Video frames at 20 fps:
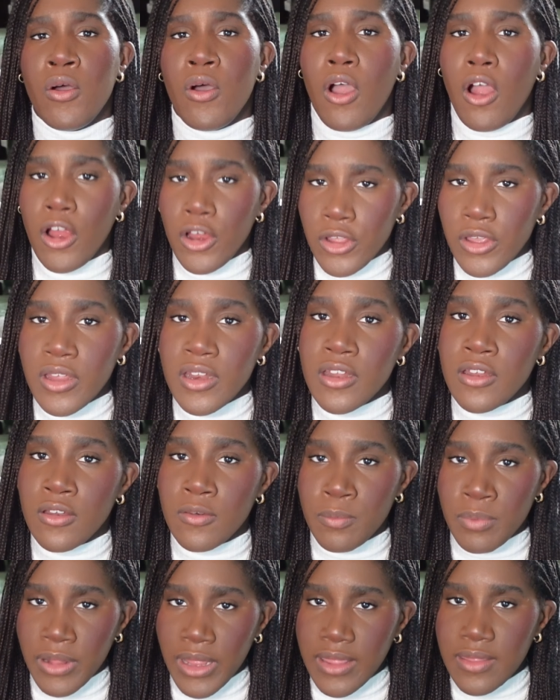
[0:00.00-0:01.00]
are you gonna
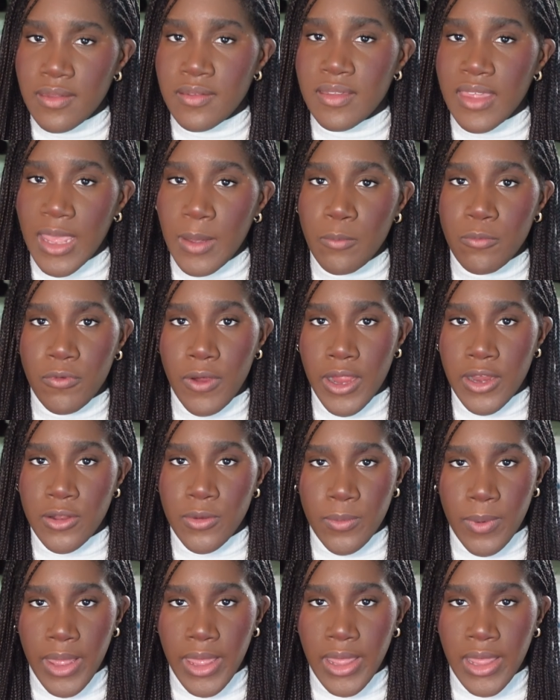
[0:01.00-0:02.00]
play this game right
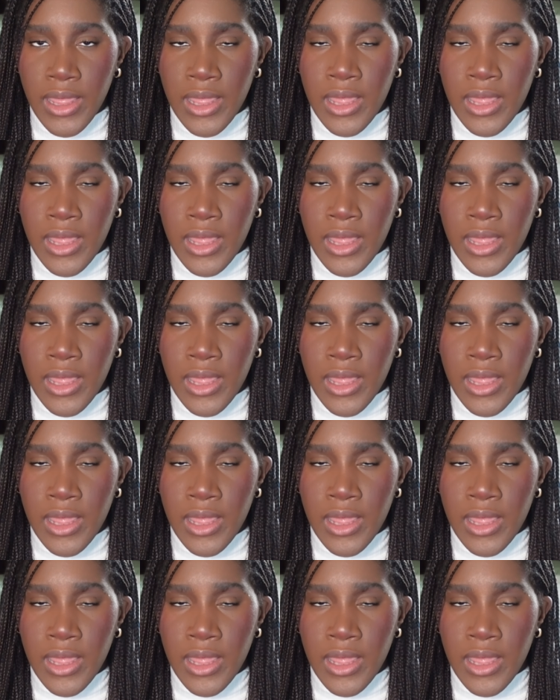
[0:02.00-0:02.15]
away?